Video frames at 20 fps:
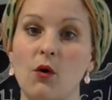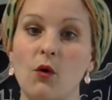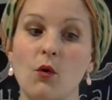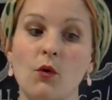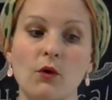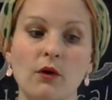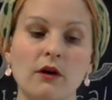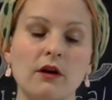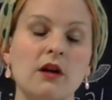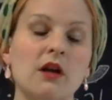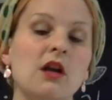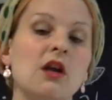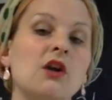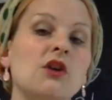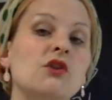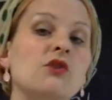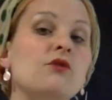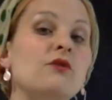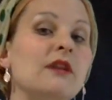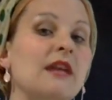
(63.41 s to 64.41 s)
or
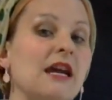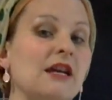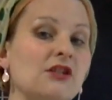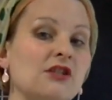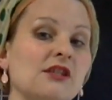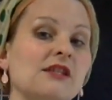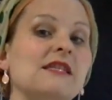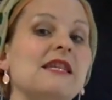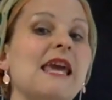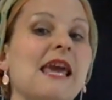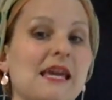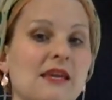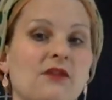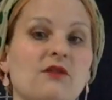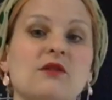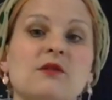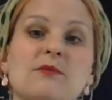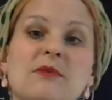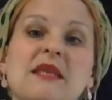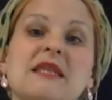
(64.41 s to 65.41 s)
you can actually take
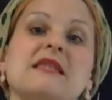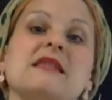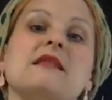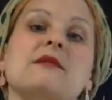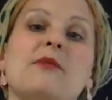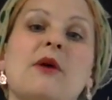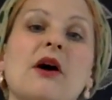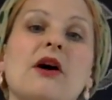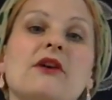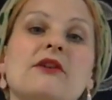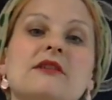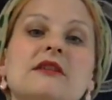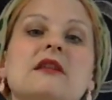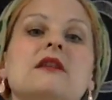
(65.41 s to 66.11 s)
those pieces apart.